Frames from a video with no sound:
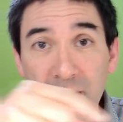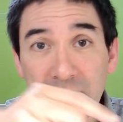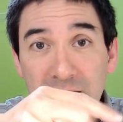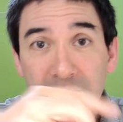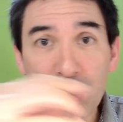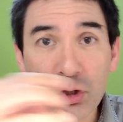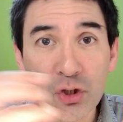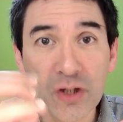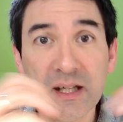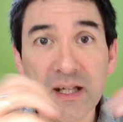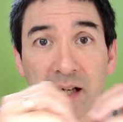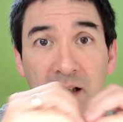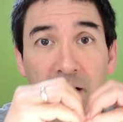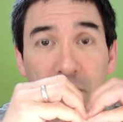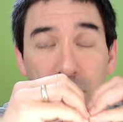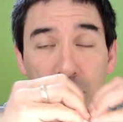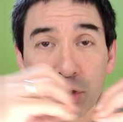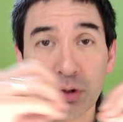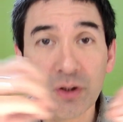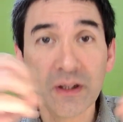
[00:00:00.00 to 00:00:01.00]
each cell
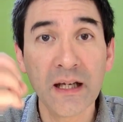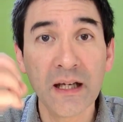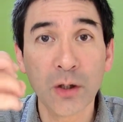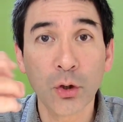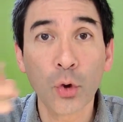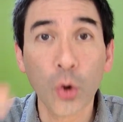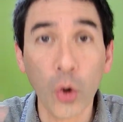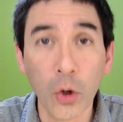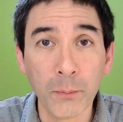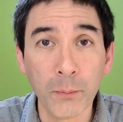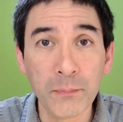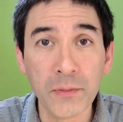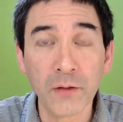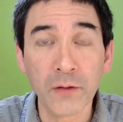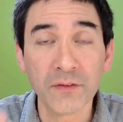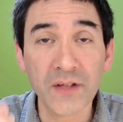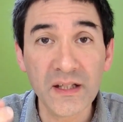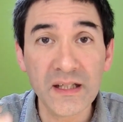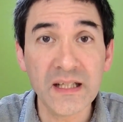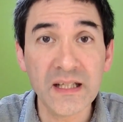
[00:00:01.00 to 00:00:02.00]
should get a copy of
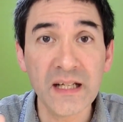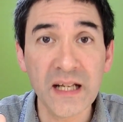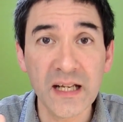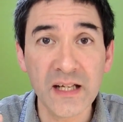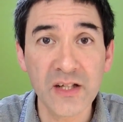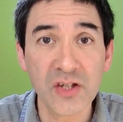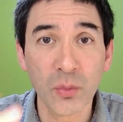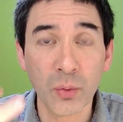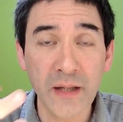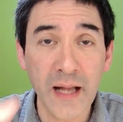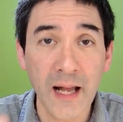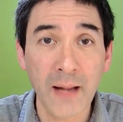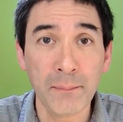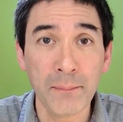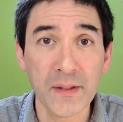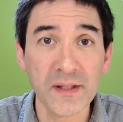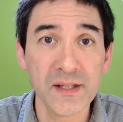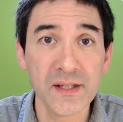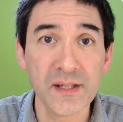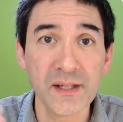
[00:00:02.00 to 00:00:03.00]
the DNA. So what
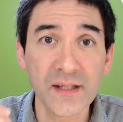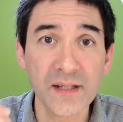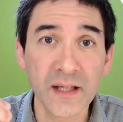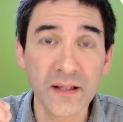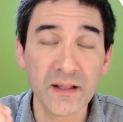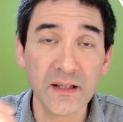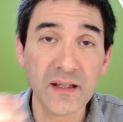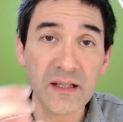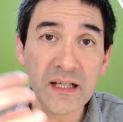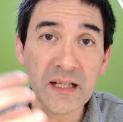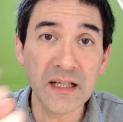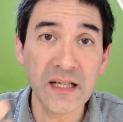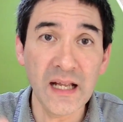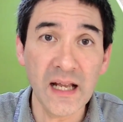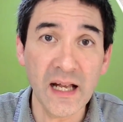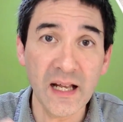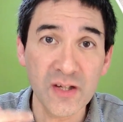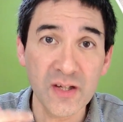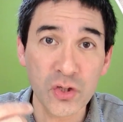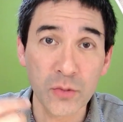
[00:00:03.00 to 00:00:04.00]
happens is, is that the DNA
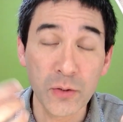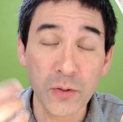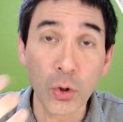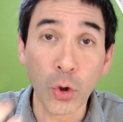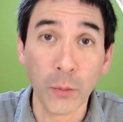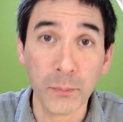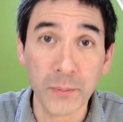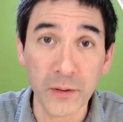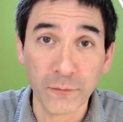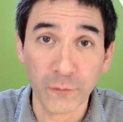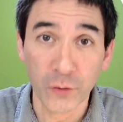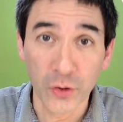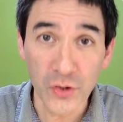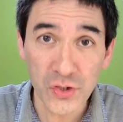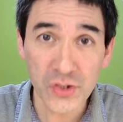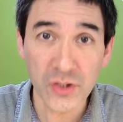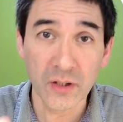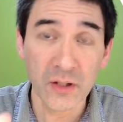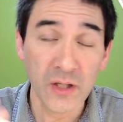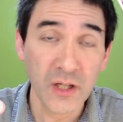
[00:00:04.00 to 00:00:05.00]
has to be copied
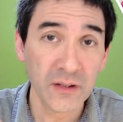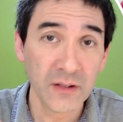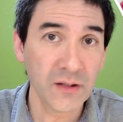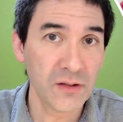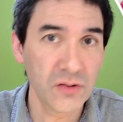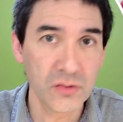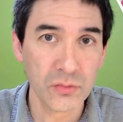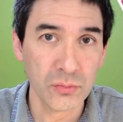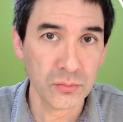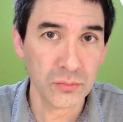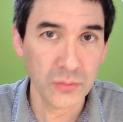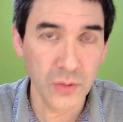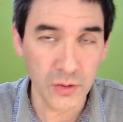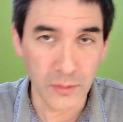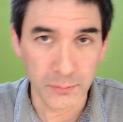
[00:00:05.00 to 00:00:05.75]
first. That's not a